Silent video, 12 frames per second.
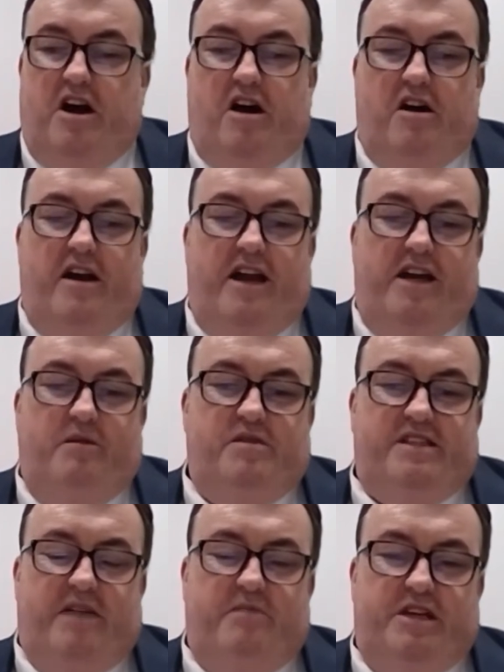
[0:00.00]
our
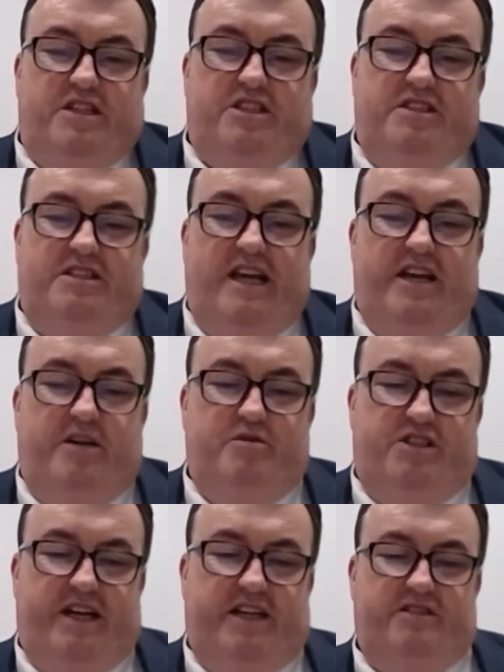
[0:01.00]
aims, ambitions and
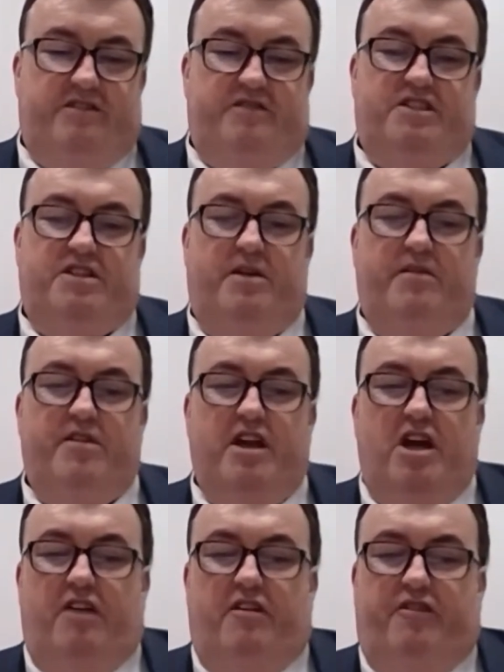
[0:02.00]
objectives.
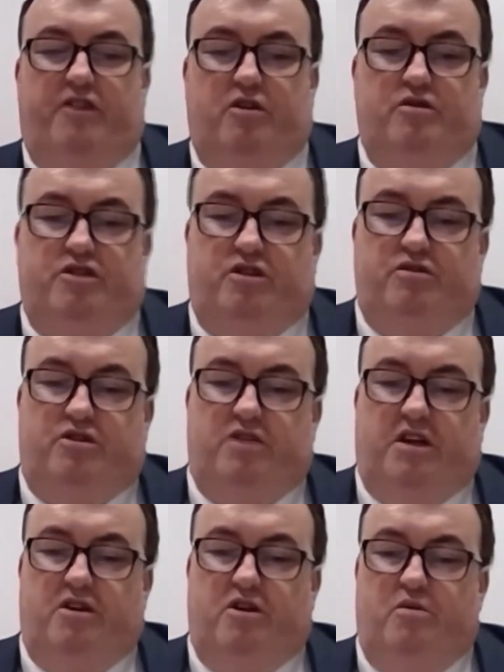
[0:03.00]
For those who do
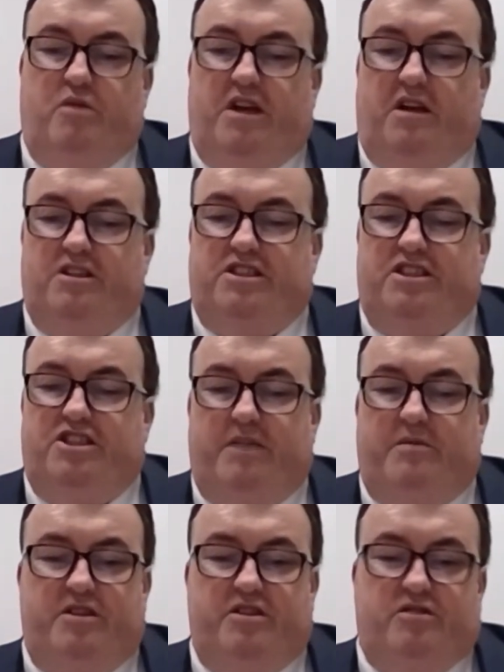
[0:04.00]
not know, we launched the
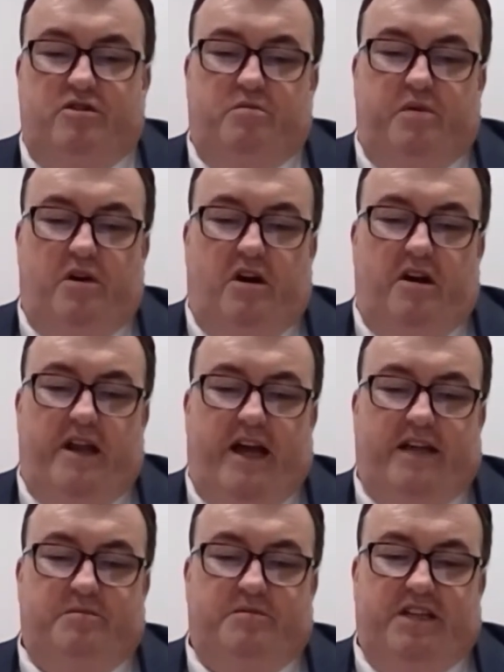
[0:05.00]
Champions Group on
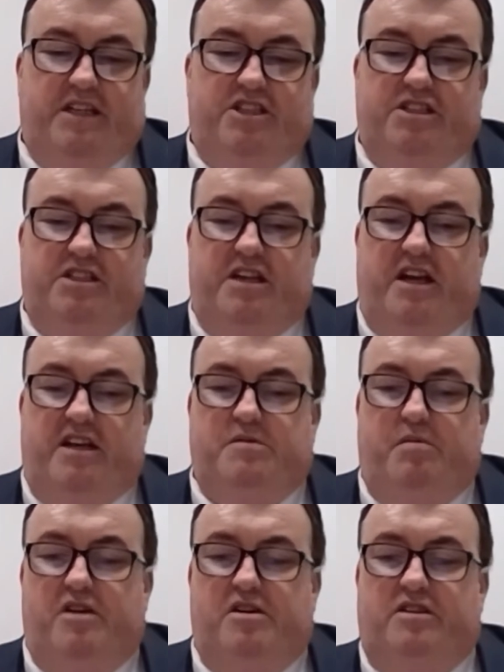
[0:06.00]
Adaptation as
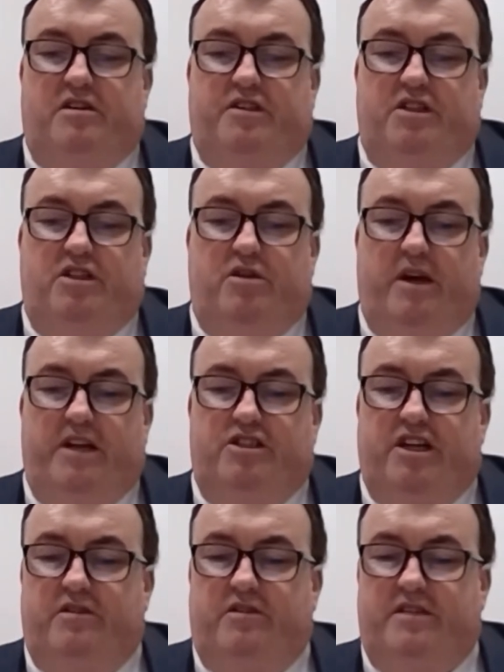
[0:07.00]
part of the
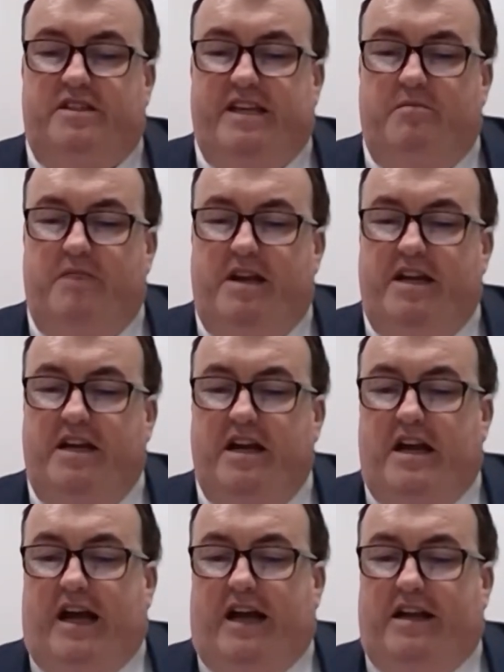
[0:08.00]
UN General Assembly
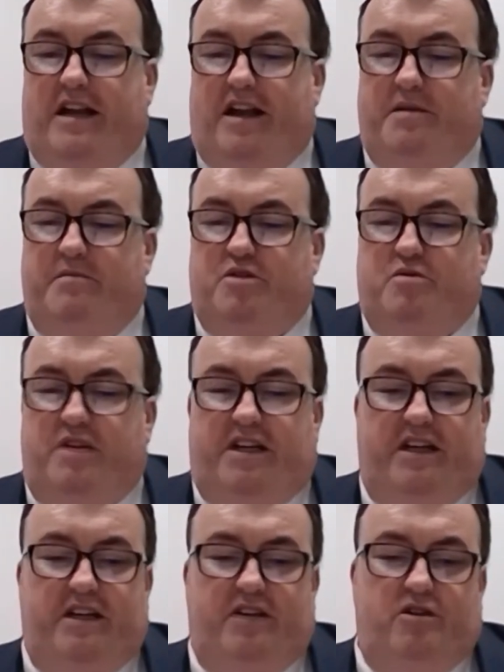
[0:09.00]
and Climate
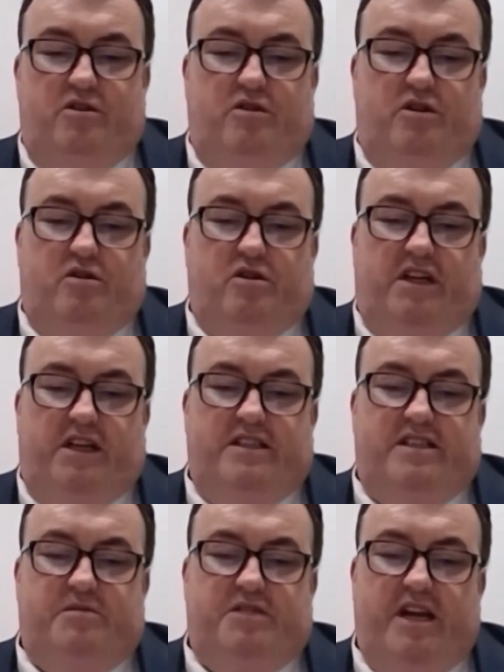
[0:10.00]
Week in New York
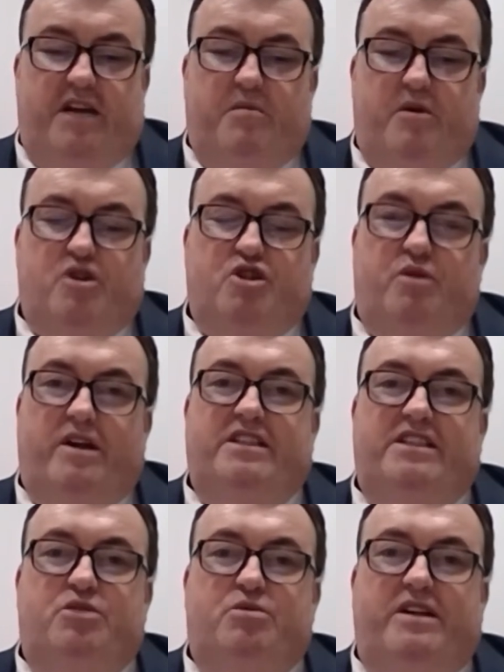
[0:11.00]
in September
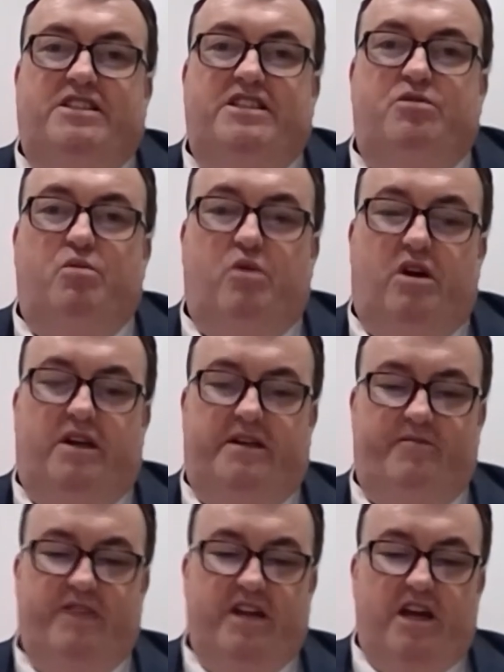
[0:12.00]
2021.